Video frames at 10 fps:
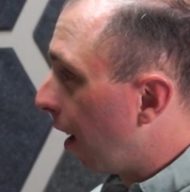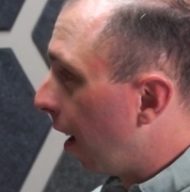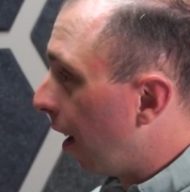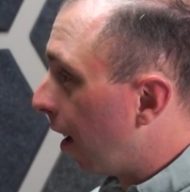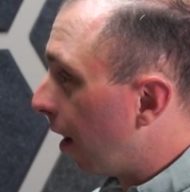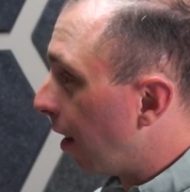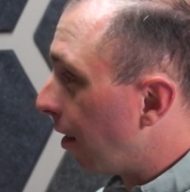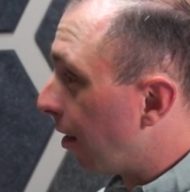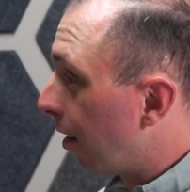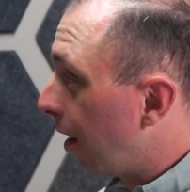
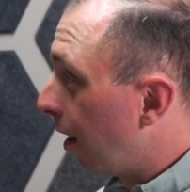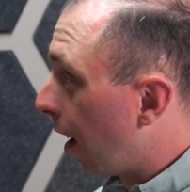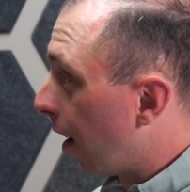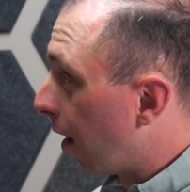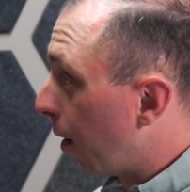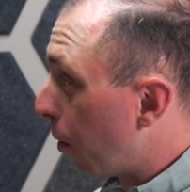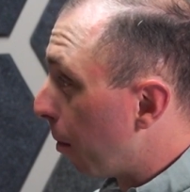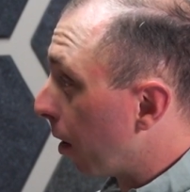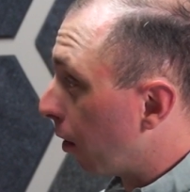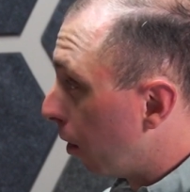and he got a
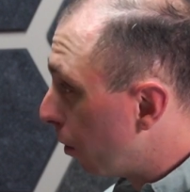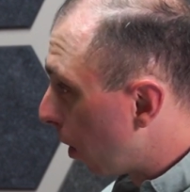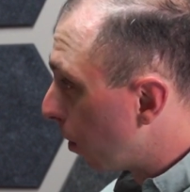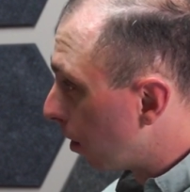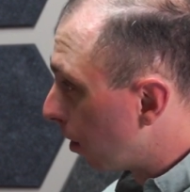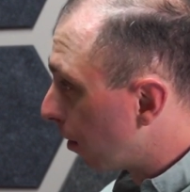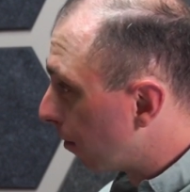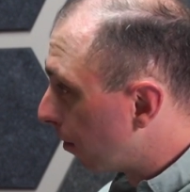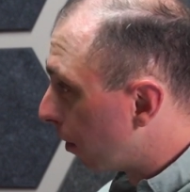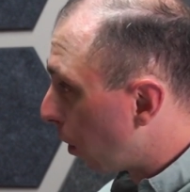whopping 2 votes
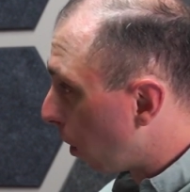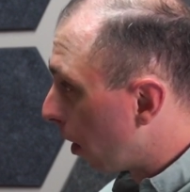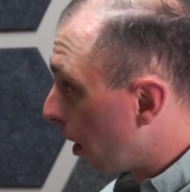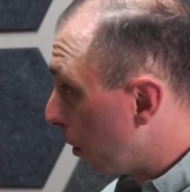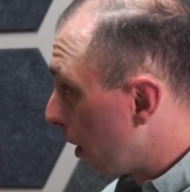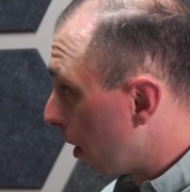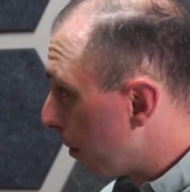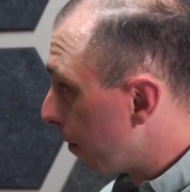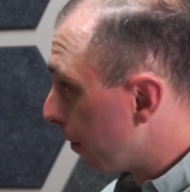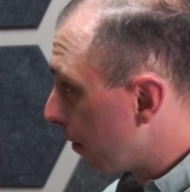for it with
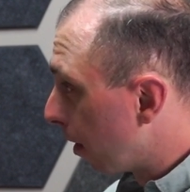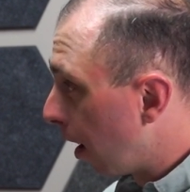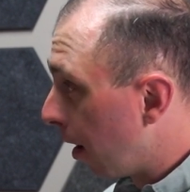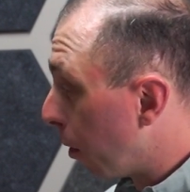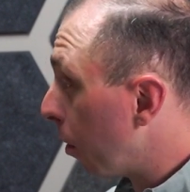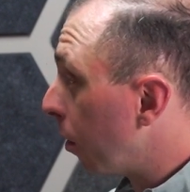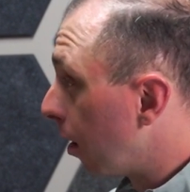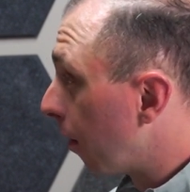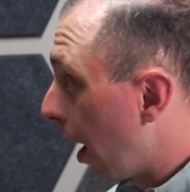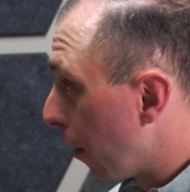him. And one was
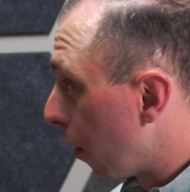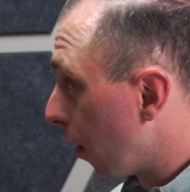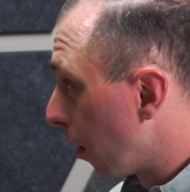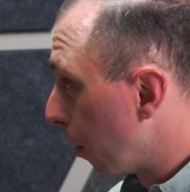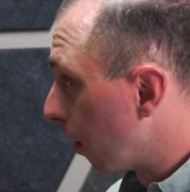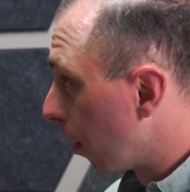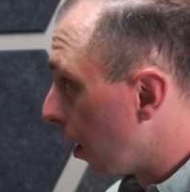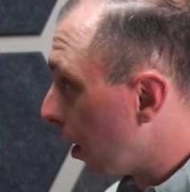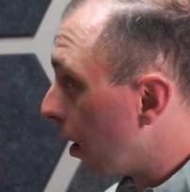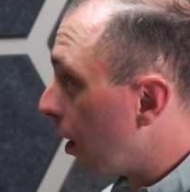even half-hearted. We
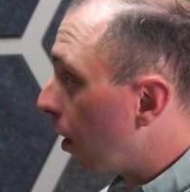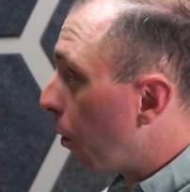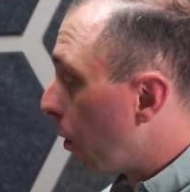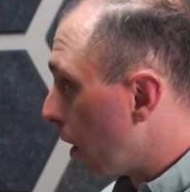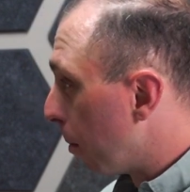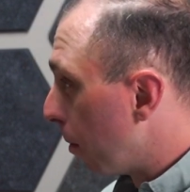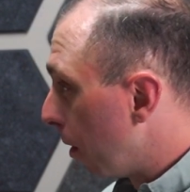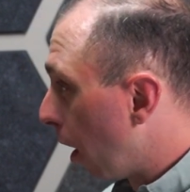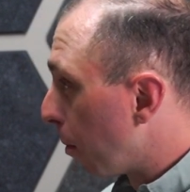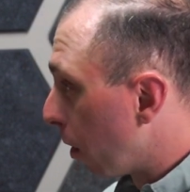saw what
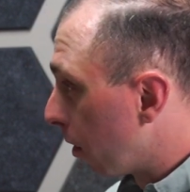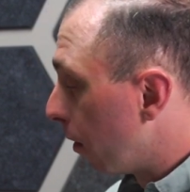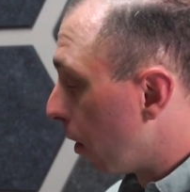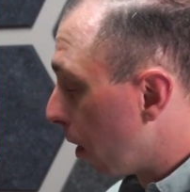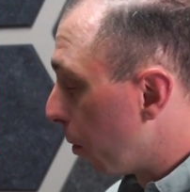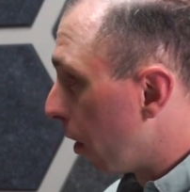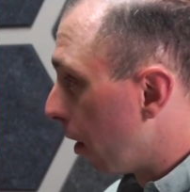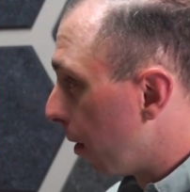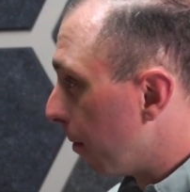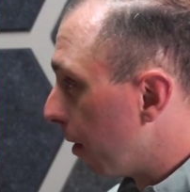the other person that voted with
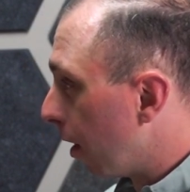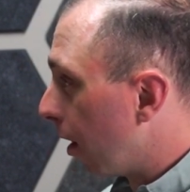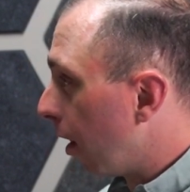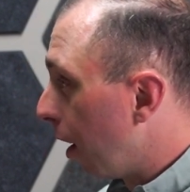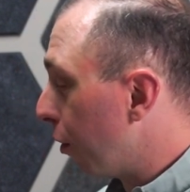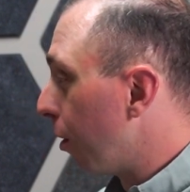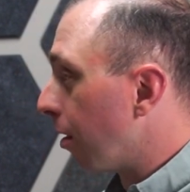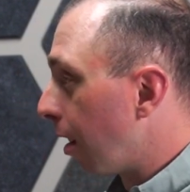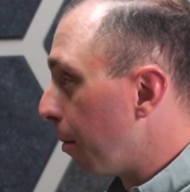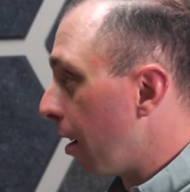him issued a
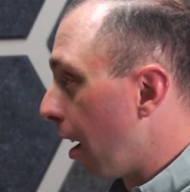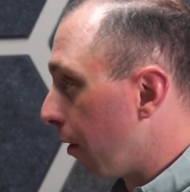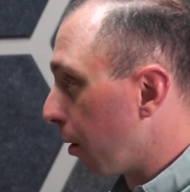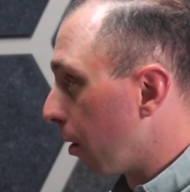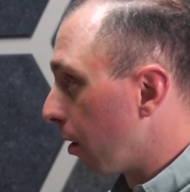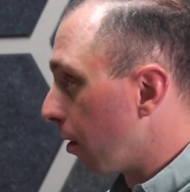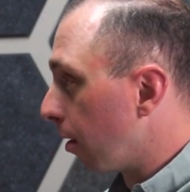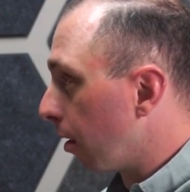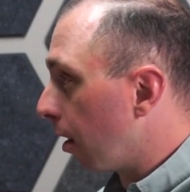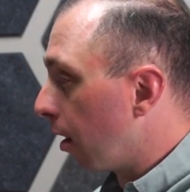statement
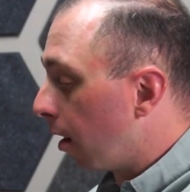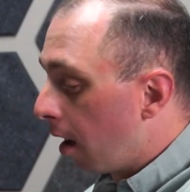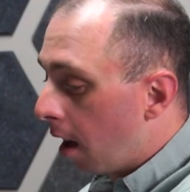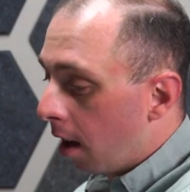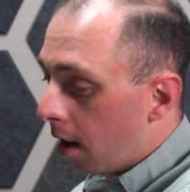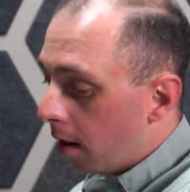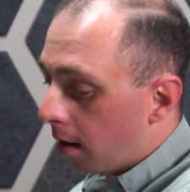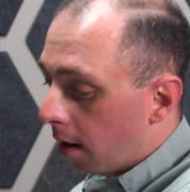afterwards and